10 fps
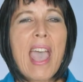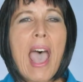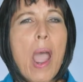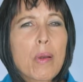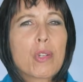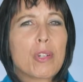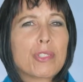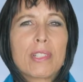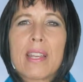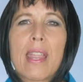Our
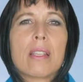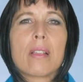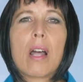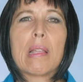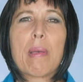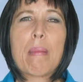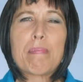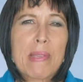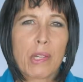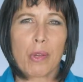culture today is all
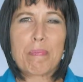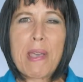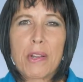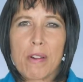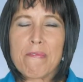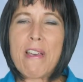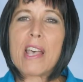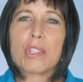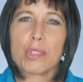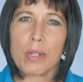about bigger, better,
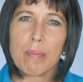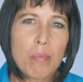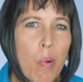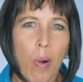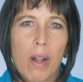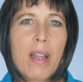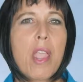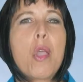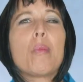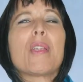faster, and more.
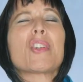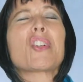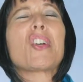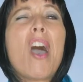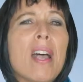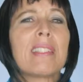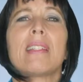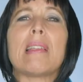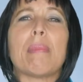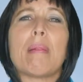We are
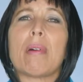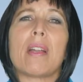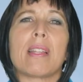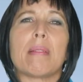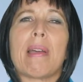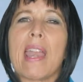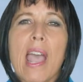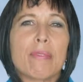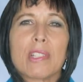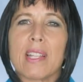constantly bombarded by
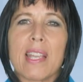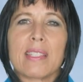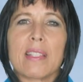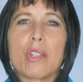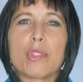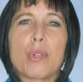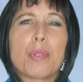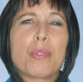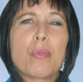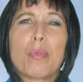advertising that
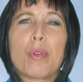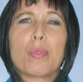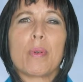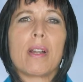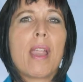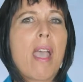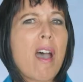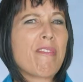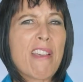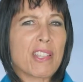shows us a world where
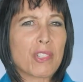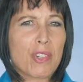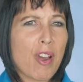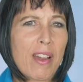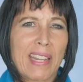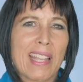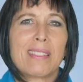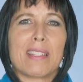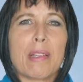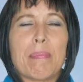a faster car
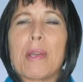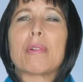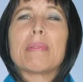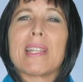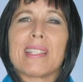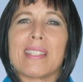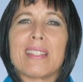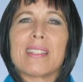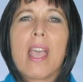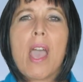gets us to better
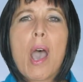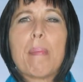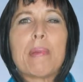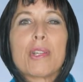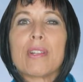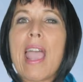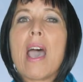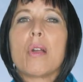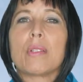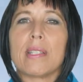places, a bigger
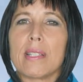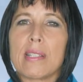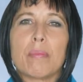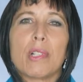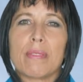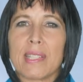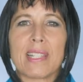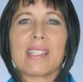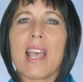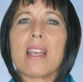house is a symbol of
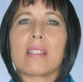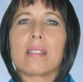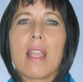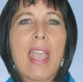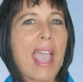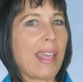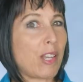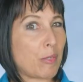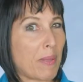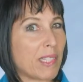success, and
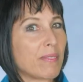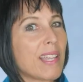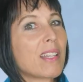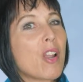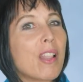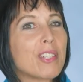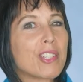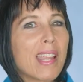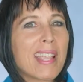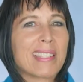expensive
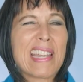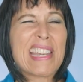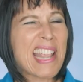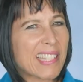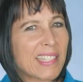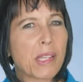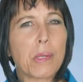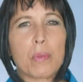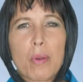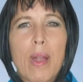technology is a
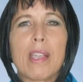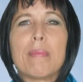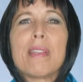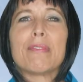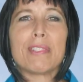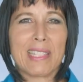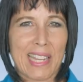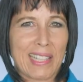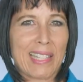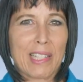necessary requirement for
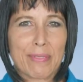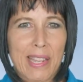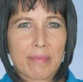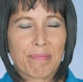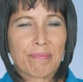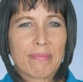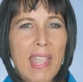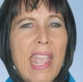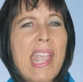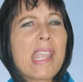daily living.
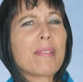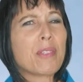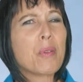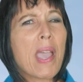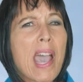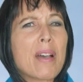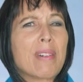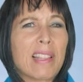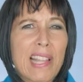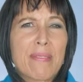If you have
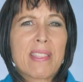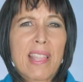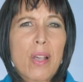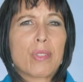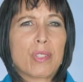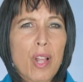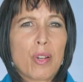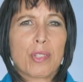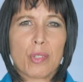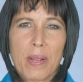
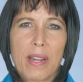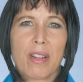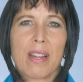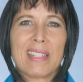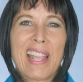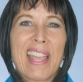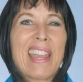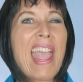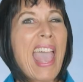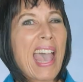$11,000 in credit card
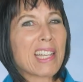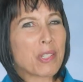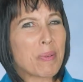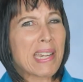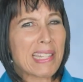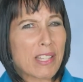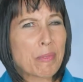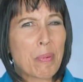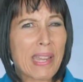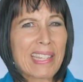debt at
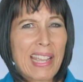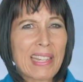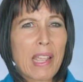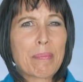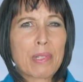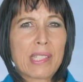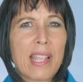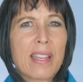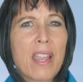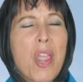
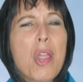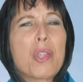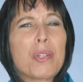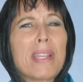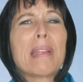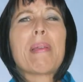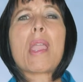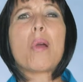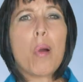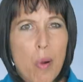26.99%, you're going to
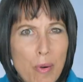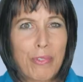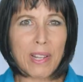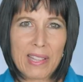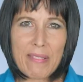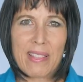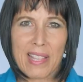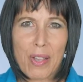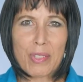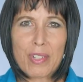pay over
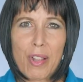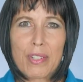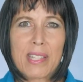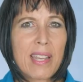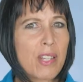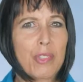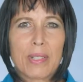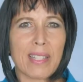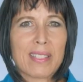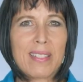$11,000 in
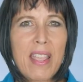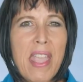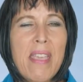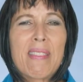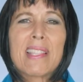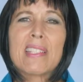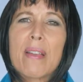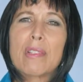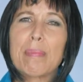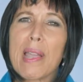interest. That's
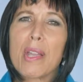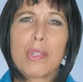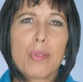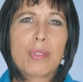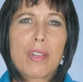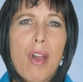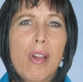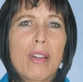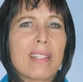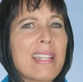enough to buy a used
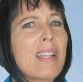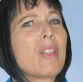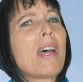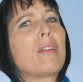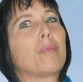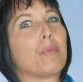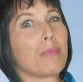car or take a lot of